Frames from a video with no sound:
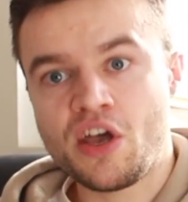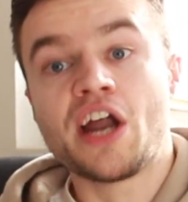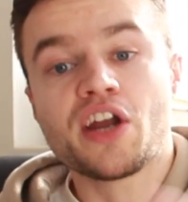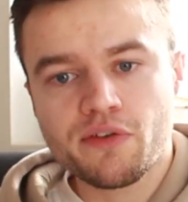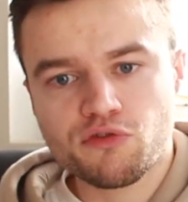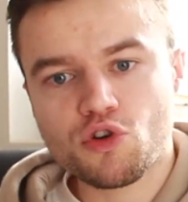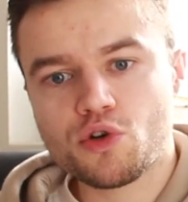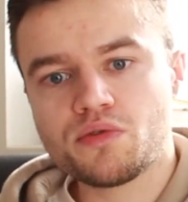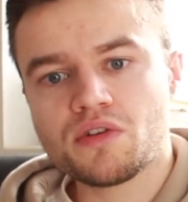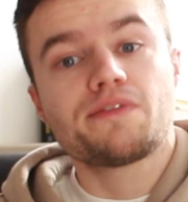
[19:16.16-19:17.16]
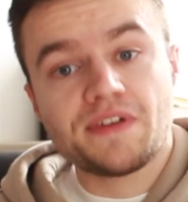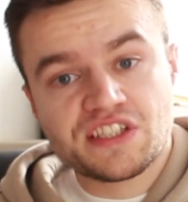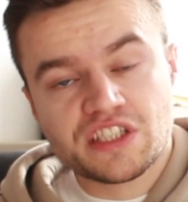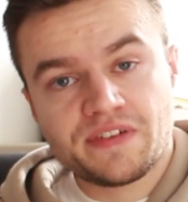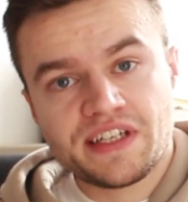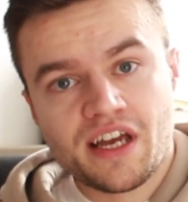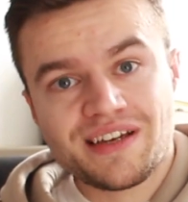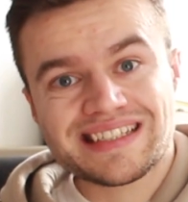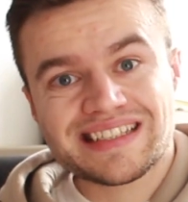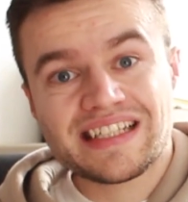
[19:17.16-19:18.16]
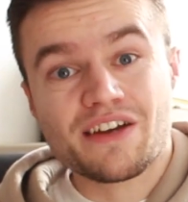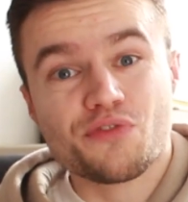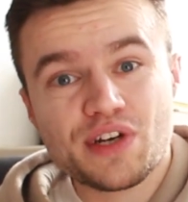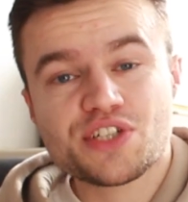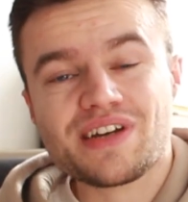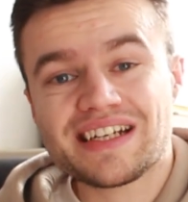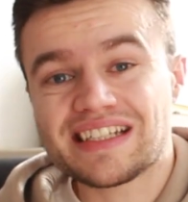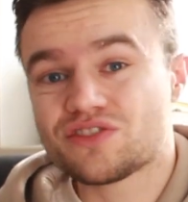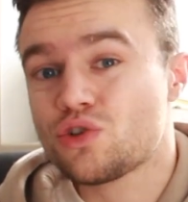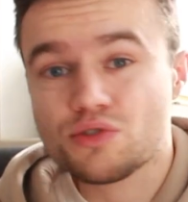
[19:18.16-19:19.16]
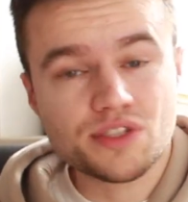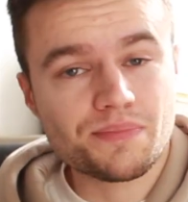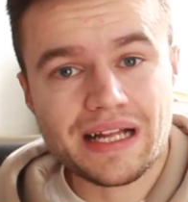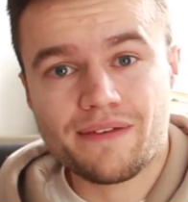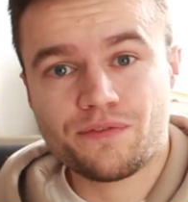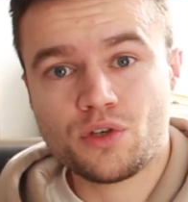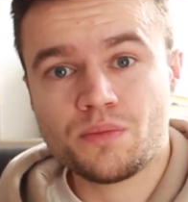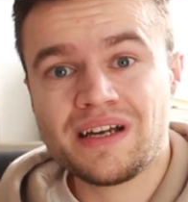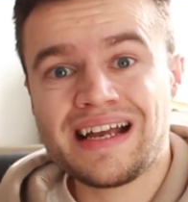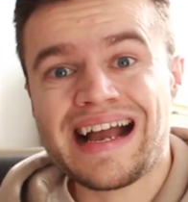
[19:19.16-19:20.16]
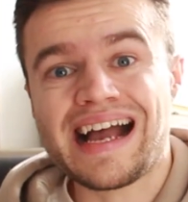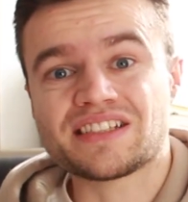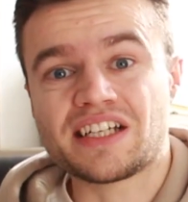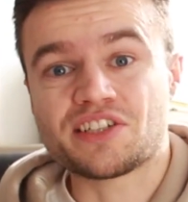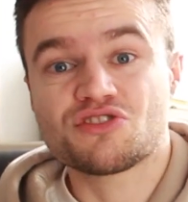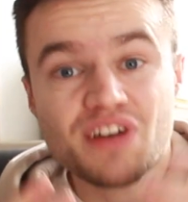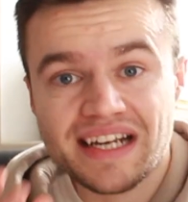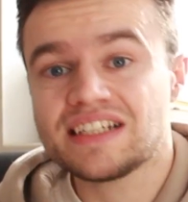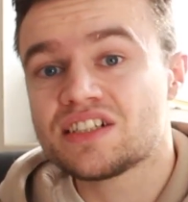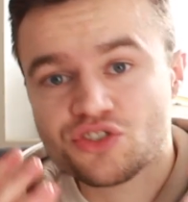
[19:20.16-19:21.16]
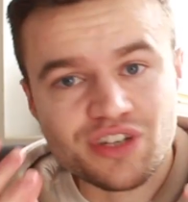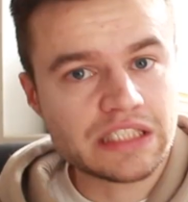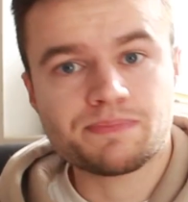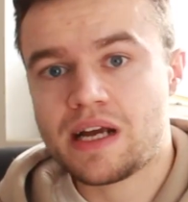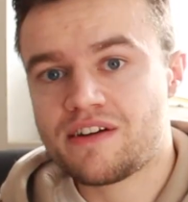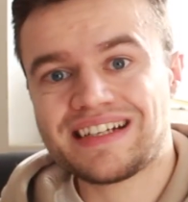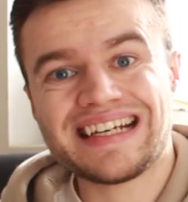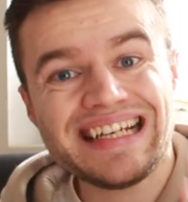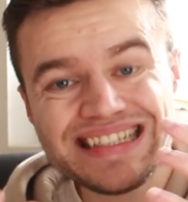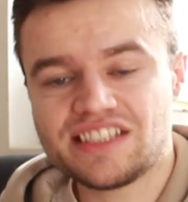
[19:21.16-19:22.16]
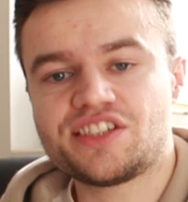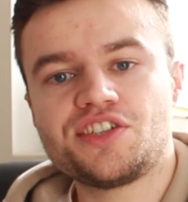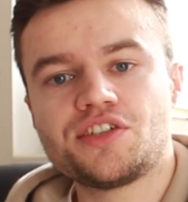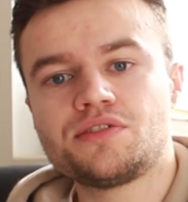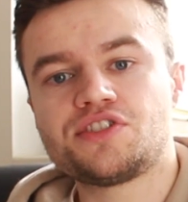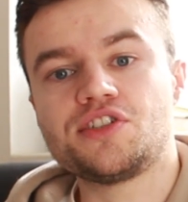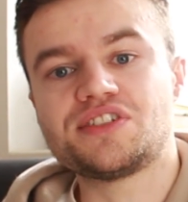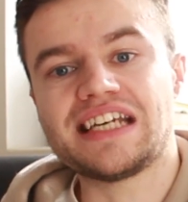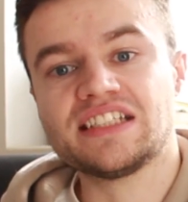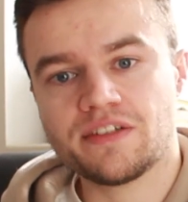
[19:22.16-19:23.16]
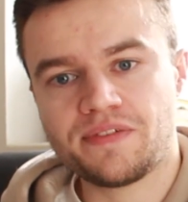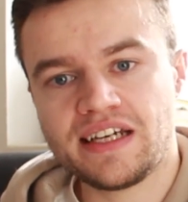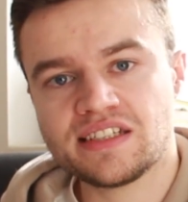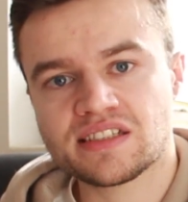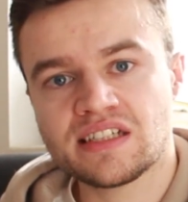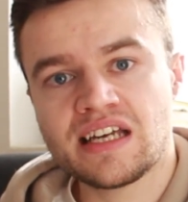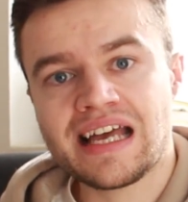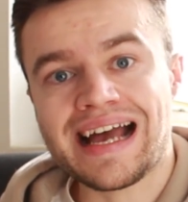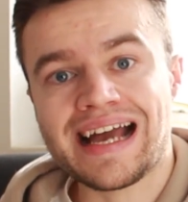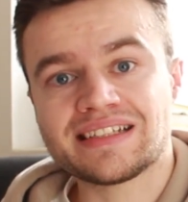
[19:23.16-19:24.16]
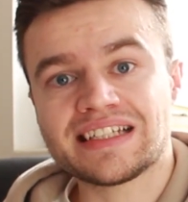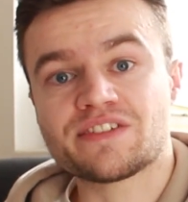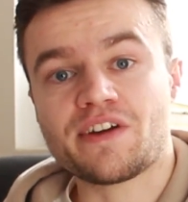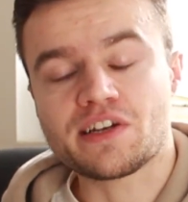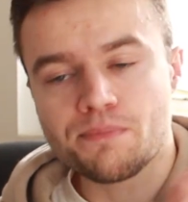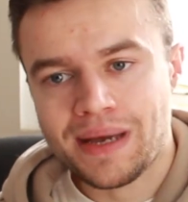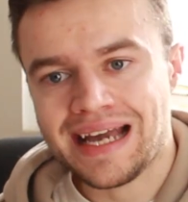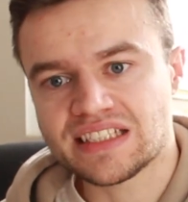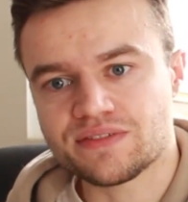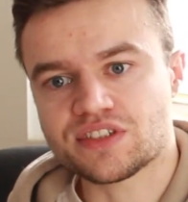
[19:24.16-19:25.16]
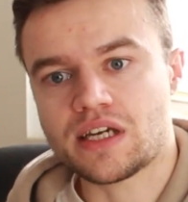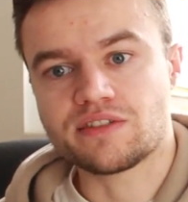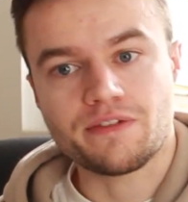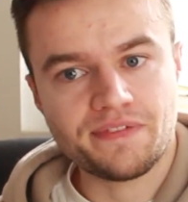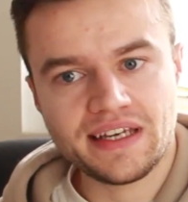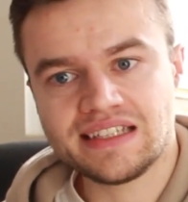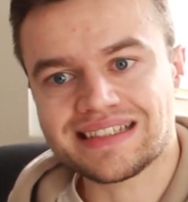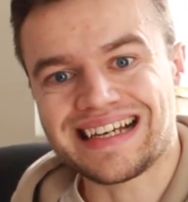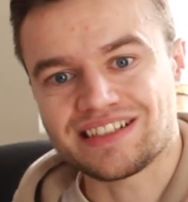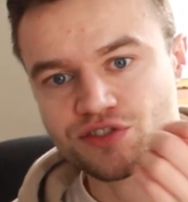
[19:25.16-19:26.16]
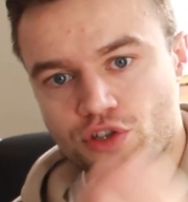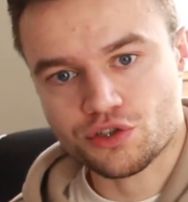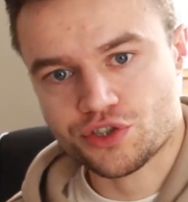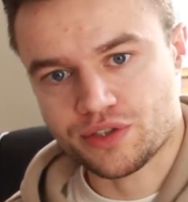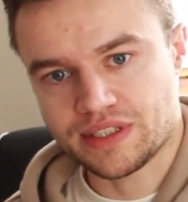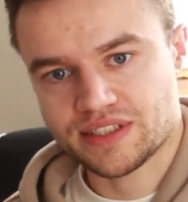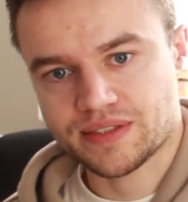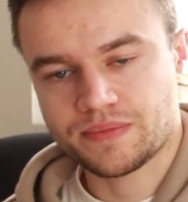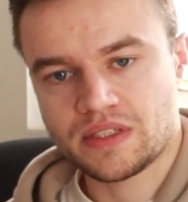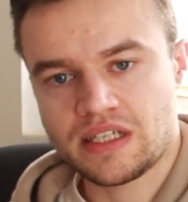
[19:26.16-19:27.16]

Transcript: And overall, to finish this video, it's clear that Freetrade is an awesome platform, has a great, transparent, easy to use user interface, and is very competitive in terms of fees and stock choice.